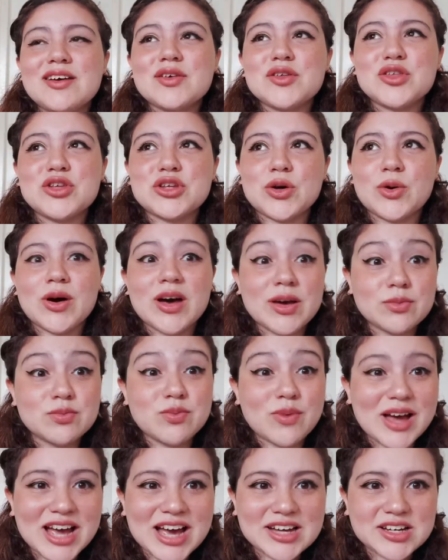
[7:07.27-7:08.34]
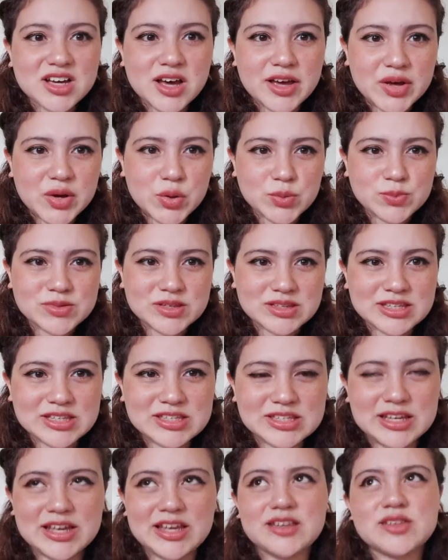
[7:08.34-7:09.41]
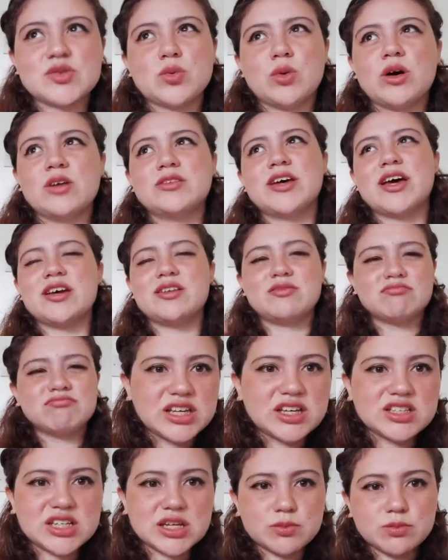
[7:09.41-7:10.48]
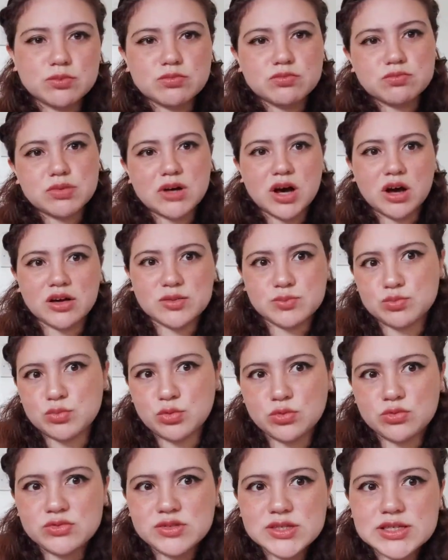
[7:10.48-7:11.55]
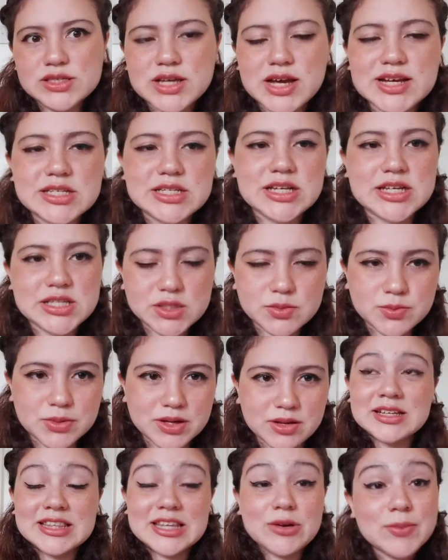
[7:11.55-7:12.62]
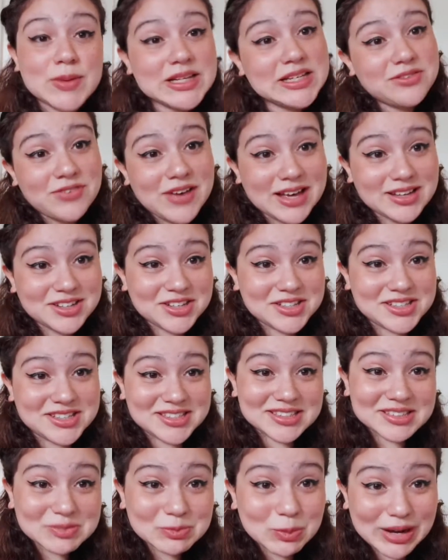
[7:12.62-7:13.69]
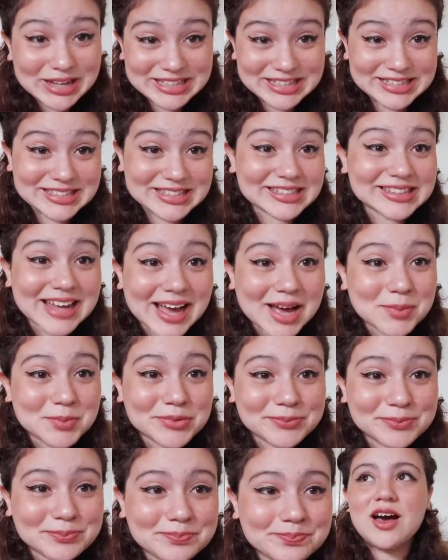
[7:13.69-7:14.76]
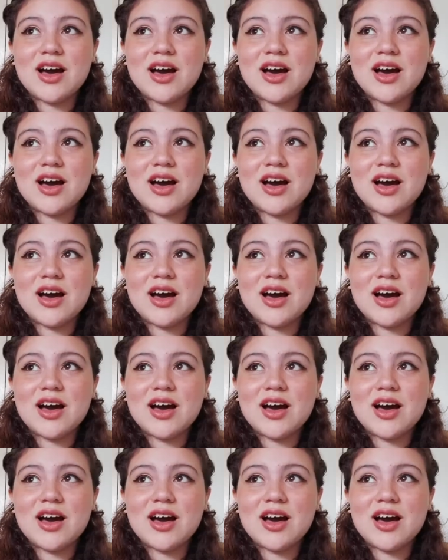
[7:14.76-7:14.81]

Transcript: You know, I had high hopes that this year as well that I'd take part in more societies, but there were many factors why this didn't happen.